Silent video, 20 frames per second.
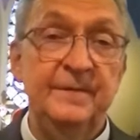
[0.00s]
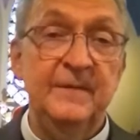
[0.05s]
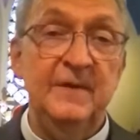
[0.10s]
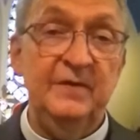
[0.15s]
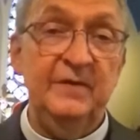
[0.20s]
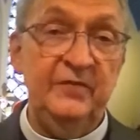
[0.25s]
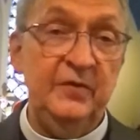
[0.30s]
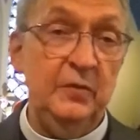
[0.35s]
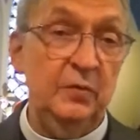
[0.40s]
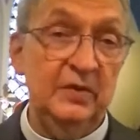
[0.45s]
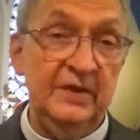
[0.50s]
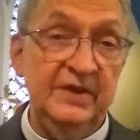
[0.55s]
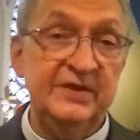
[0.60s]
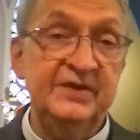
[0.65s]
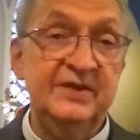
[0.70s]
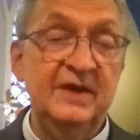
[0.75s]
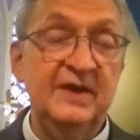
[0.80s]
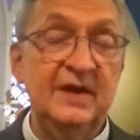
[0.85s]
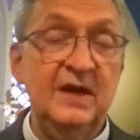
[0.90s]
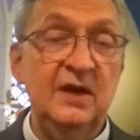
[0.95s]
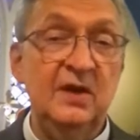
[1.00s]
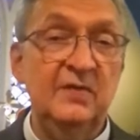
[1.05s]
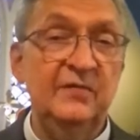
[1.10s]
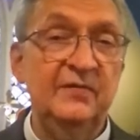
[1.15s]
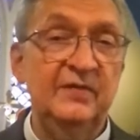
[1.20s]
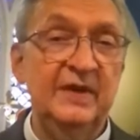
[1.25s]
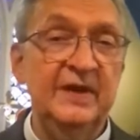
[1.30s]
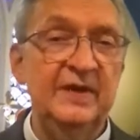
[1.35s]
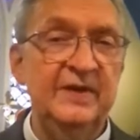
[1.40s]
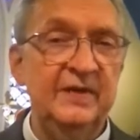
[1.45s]
If you were listening
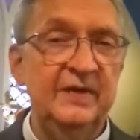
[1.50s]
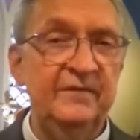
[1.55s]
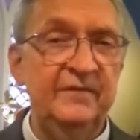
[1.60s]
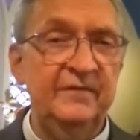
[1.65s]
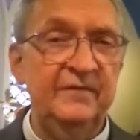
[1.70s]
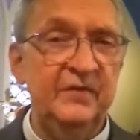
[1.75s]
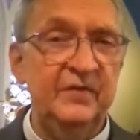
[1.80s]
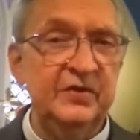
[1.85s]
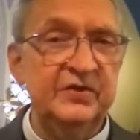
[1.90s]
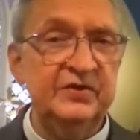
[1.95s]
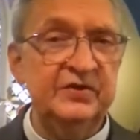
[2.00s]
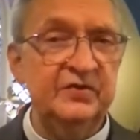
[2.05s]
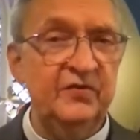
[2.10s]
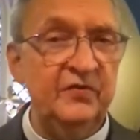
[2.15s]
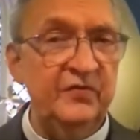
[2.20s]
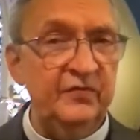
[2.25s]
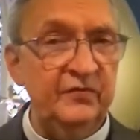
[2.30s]
carefully, the first